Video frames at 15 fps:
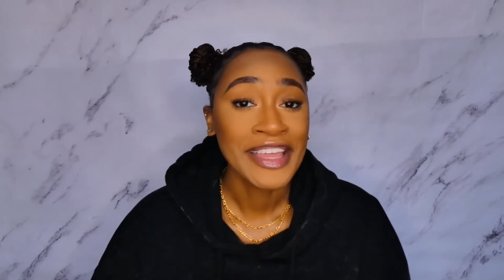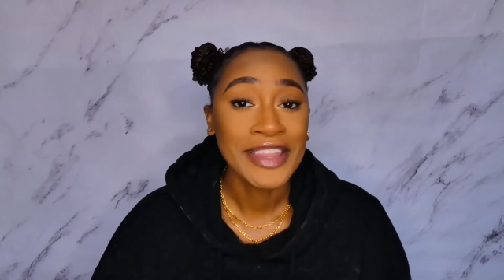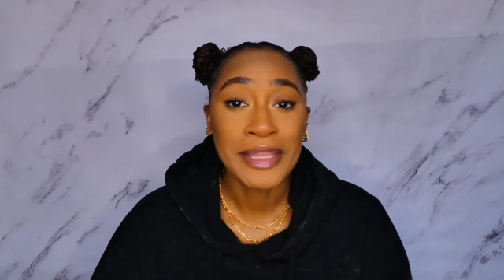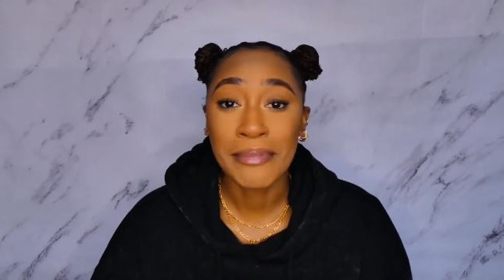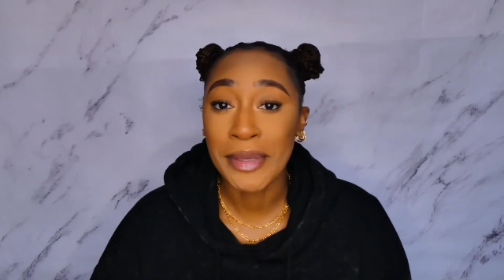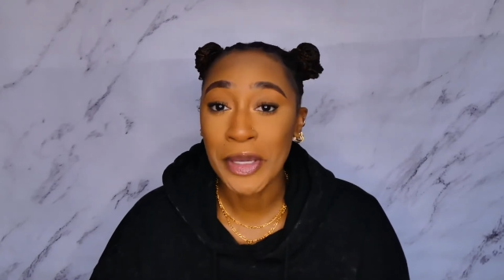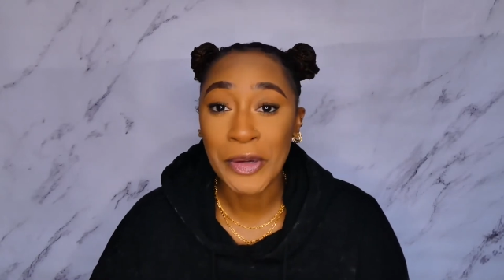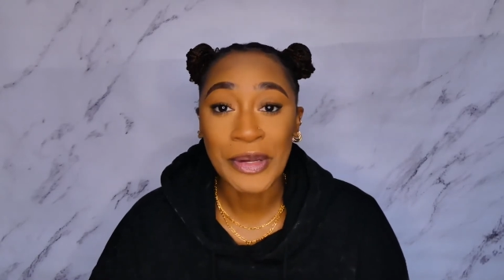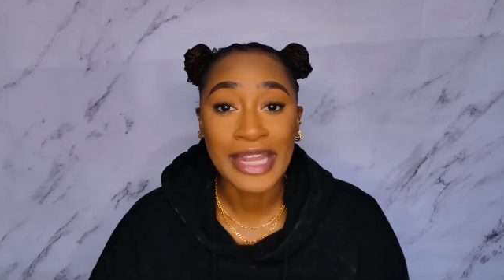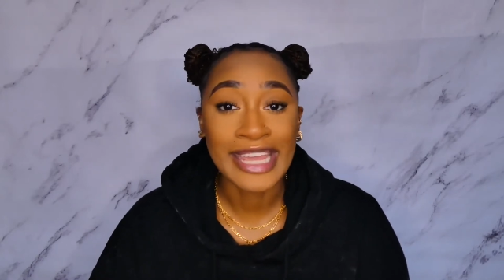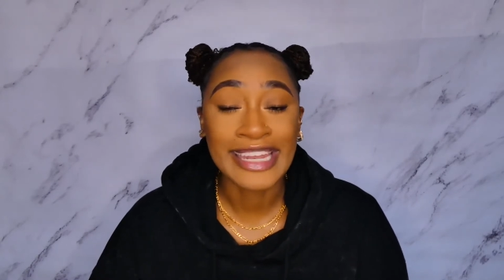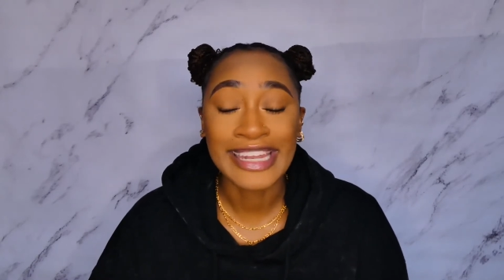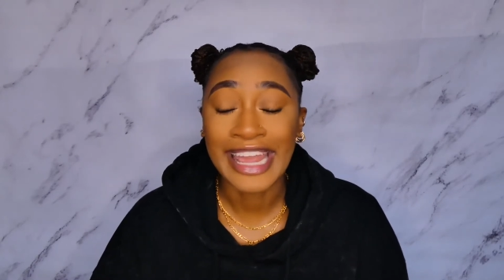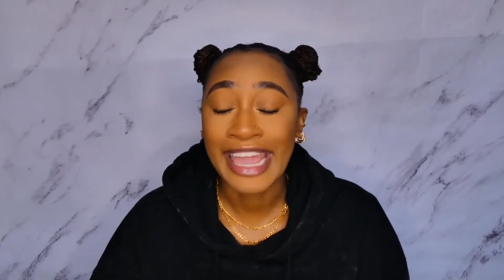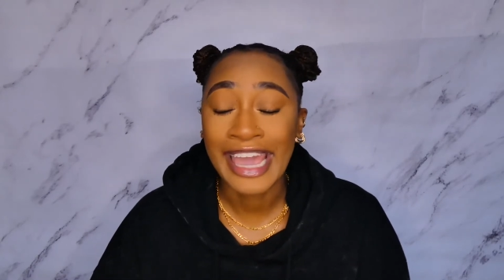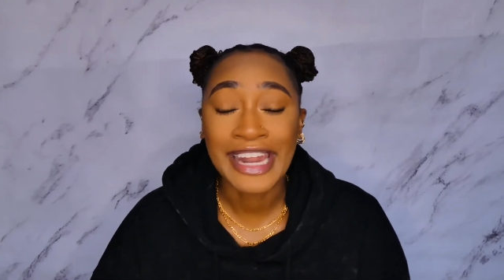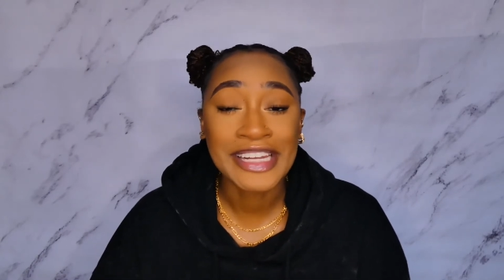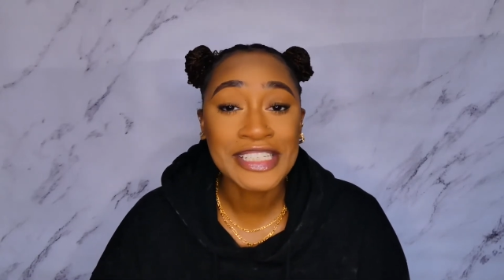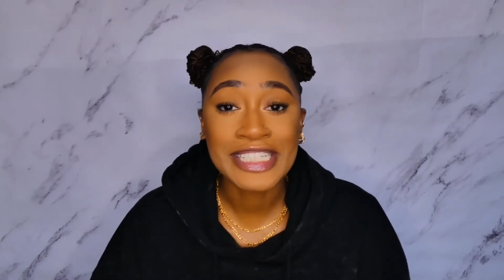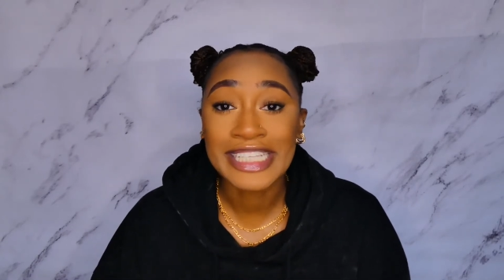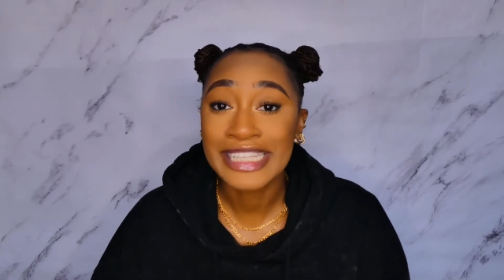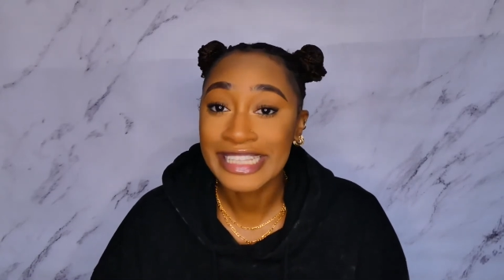the building, they kind
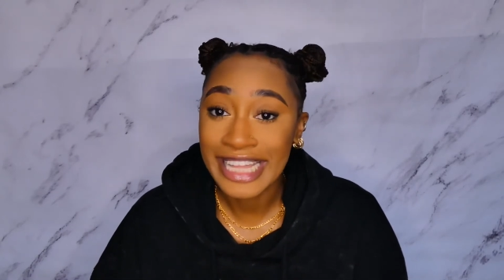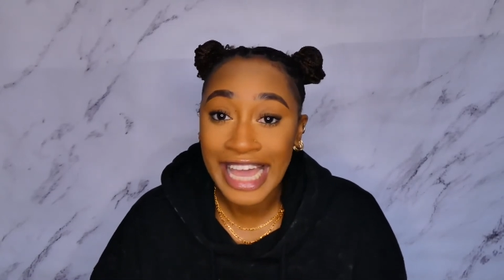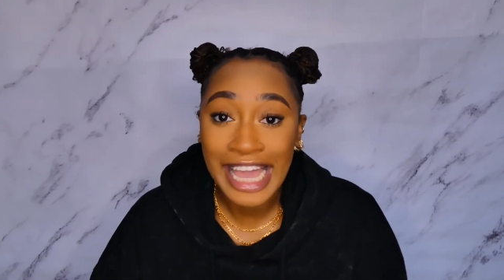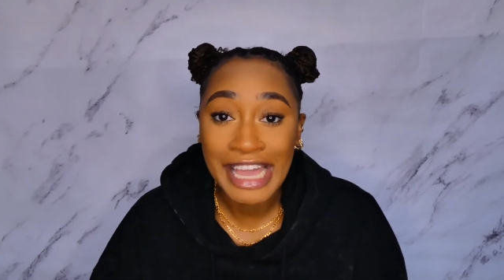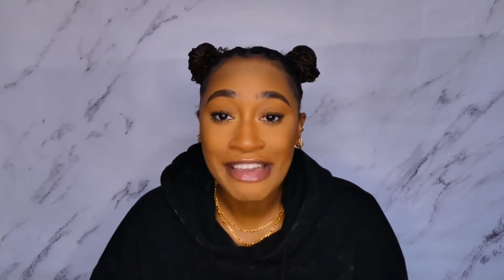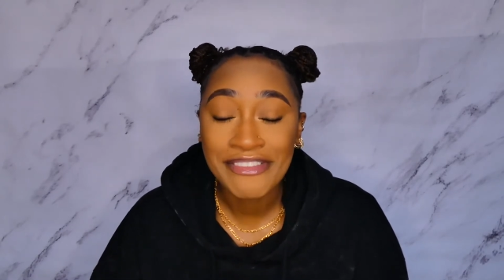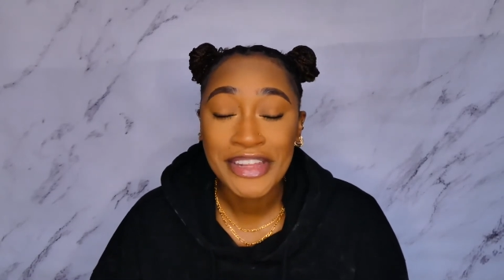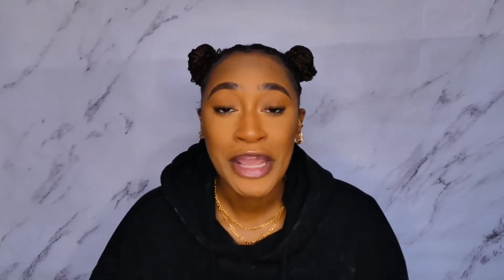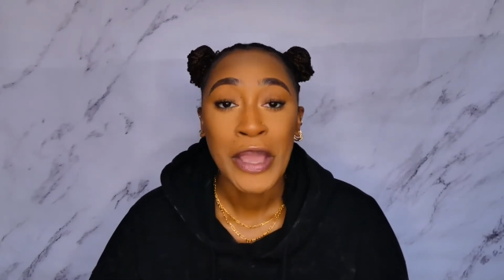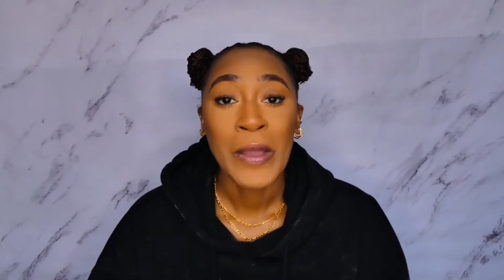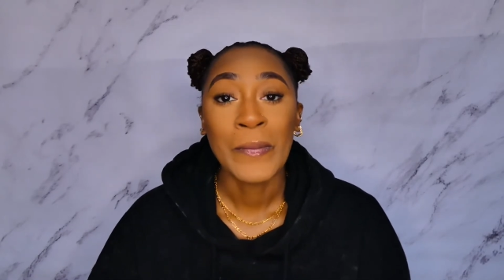of just left